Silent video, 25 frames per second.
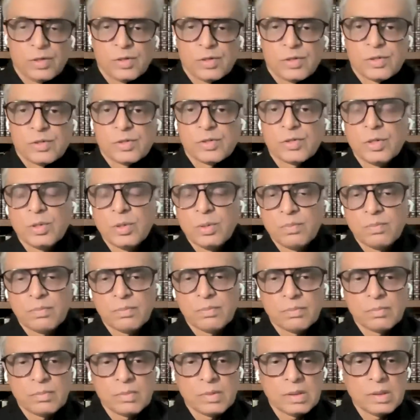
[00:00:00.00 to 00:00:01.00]

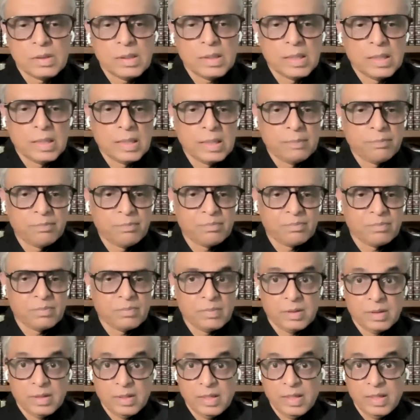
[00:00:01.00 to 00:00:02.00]
So,
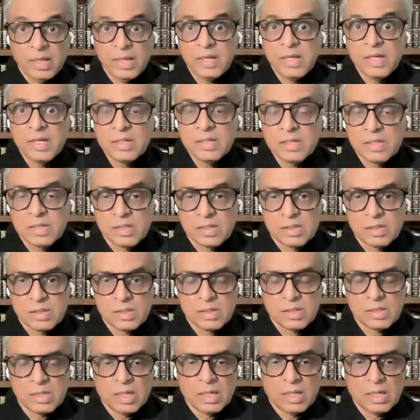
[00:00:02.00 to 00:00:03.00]
in
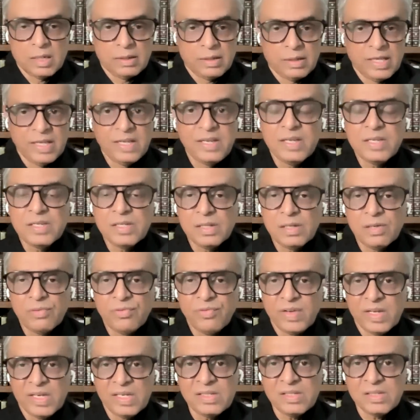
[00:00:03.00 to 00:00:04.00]
its initial
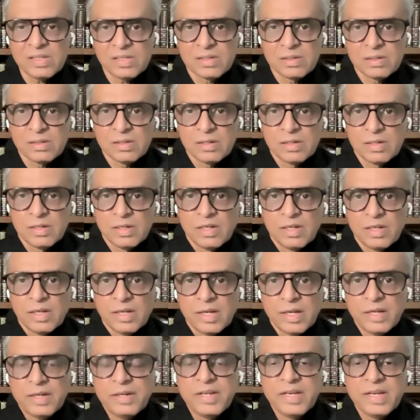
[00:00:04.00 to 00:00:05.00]
phase,
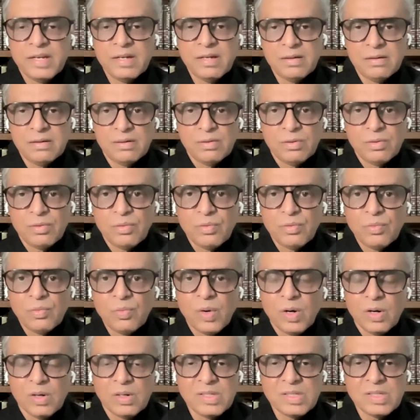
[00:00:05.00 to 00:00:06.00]
India
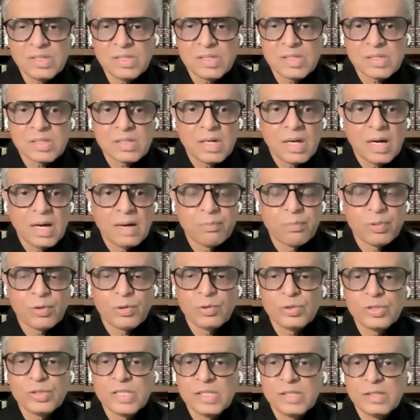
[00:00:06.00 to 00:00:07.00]
was
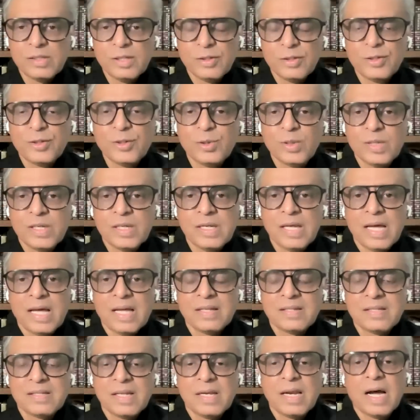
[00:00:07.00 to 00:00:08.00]
approaching the UN
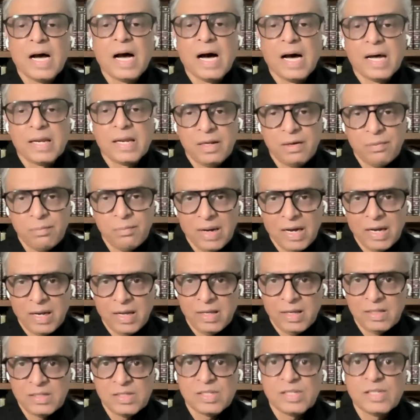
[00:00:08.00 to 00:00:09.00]
as an
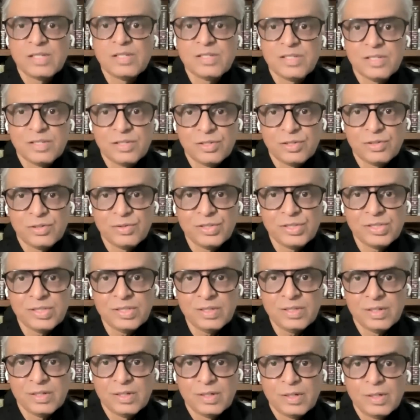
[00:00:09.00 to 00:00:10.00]
unbiased
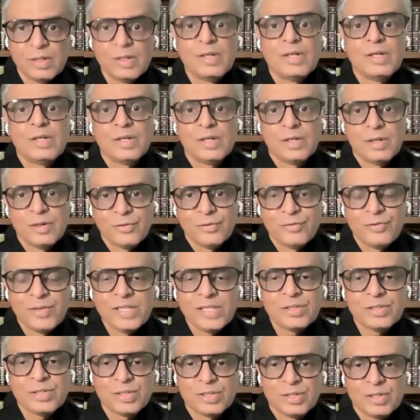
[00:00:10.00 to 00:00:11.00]
institution,
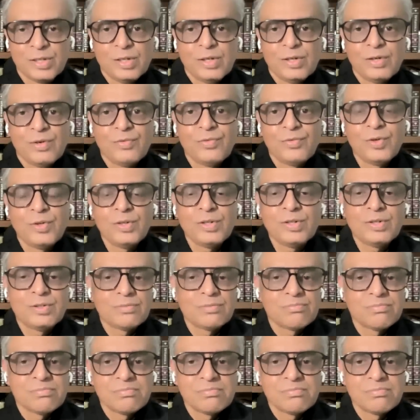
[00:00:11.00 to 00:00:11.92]
which would